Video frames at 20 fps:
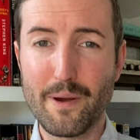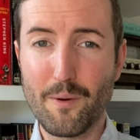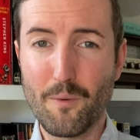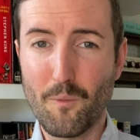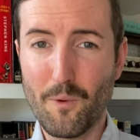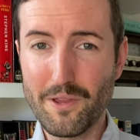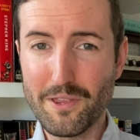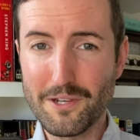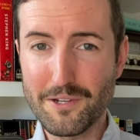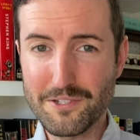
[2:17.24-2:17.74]
but
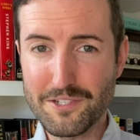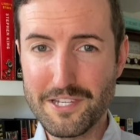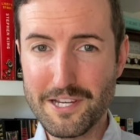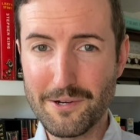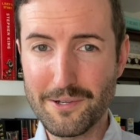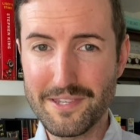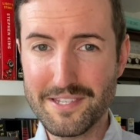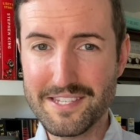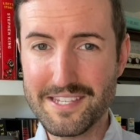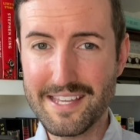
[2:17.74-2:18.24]
one little
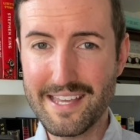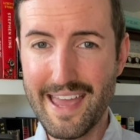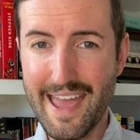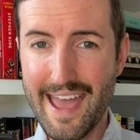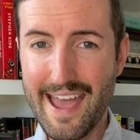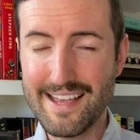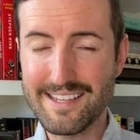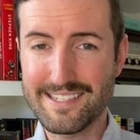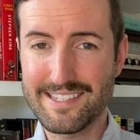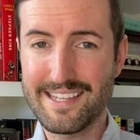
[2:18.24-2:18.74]
secret this thing
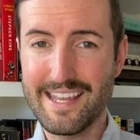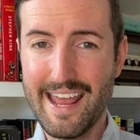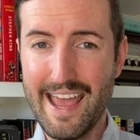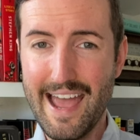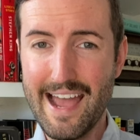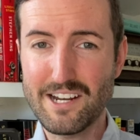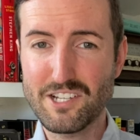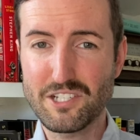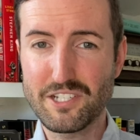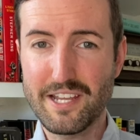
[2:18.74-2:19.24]
has is that it
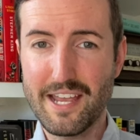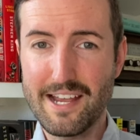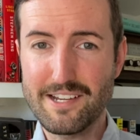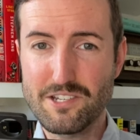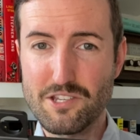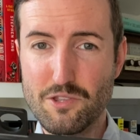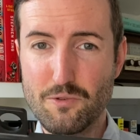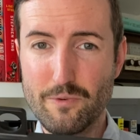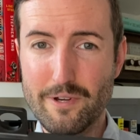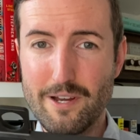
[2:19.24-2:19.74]
actually
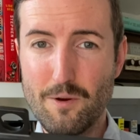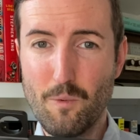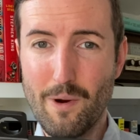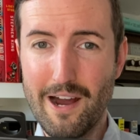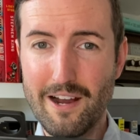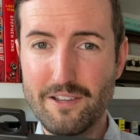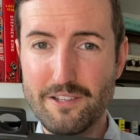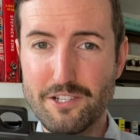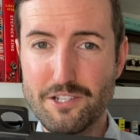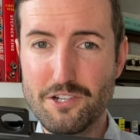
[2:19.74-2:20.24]
has three
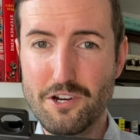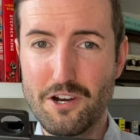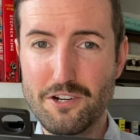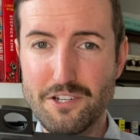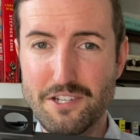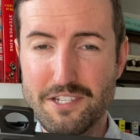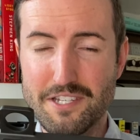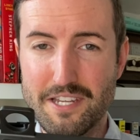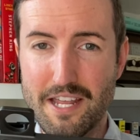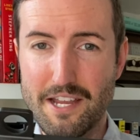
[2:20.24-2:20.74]
wireless
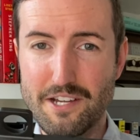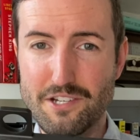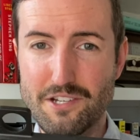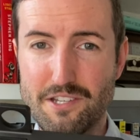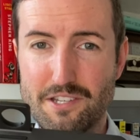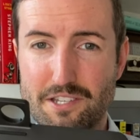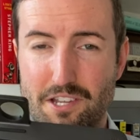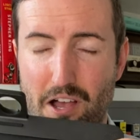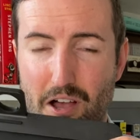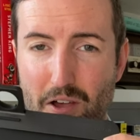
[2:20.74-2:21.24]
charging
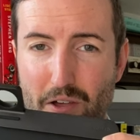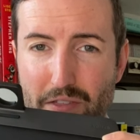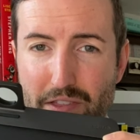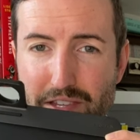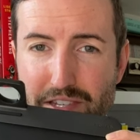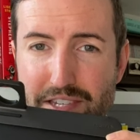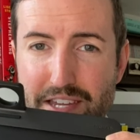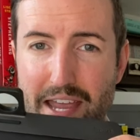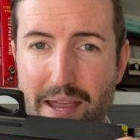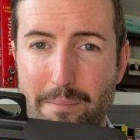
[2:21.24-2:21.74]
stations all in
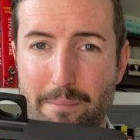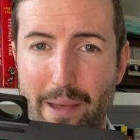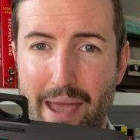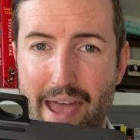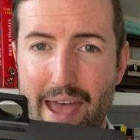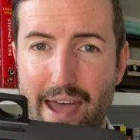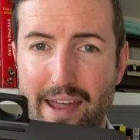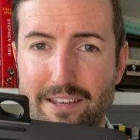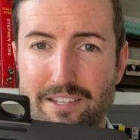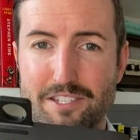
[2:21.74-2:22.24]
the same
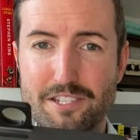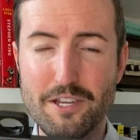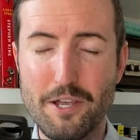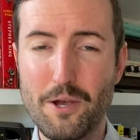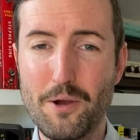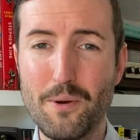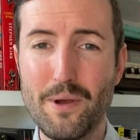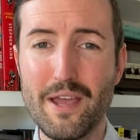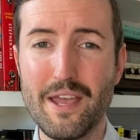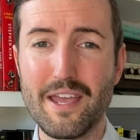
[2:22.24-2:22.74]
pad.
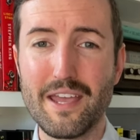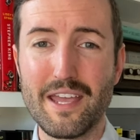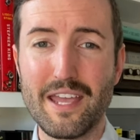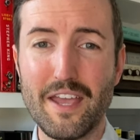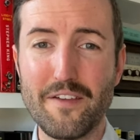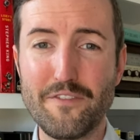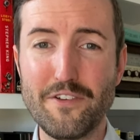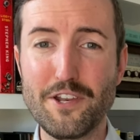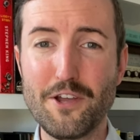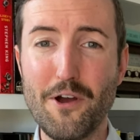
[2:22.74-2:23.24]
So
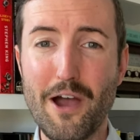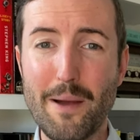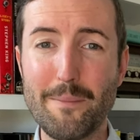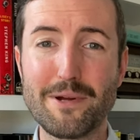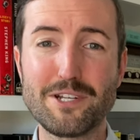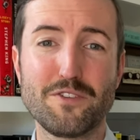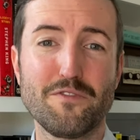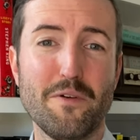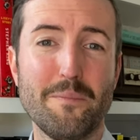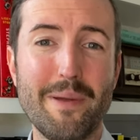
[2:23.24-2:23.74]
if you know how
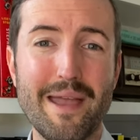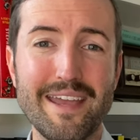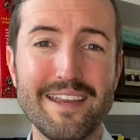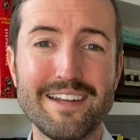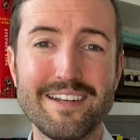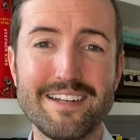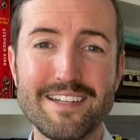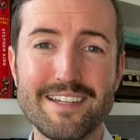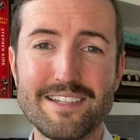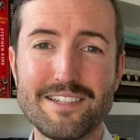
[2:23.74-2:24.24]
much of a
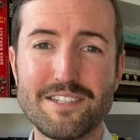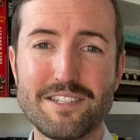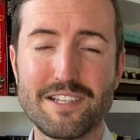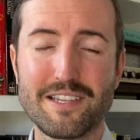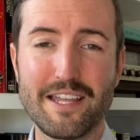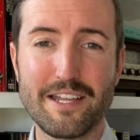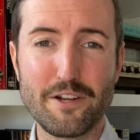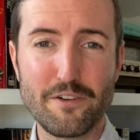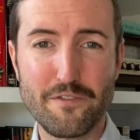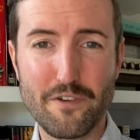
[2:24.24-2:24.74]
pain it is
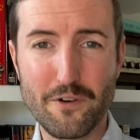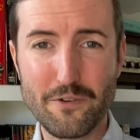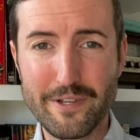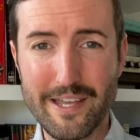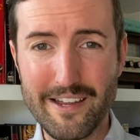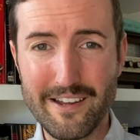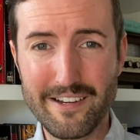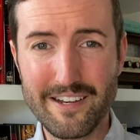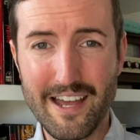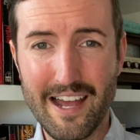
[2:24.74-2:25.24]
to lay your phone
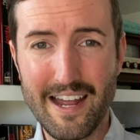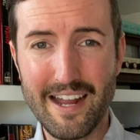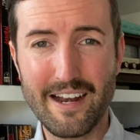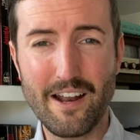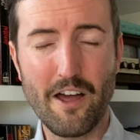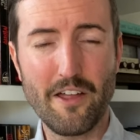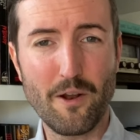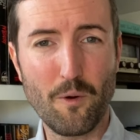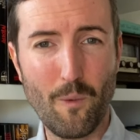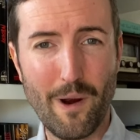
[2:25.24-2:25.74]
down at
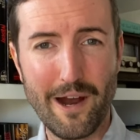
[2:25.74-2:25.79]
night on a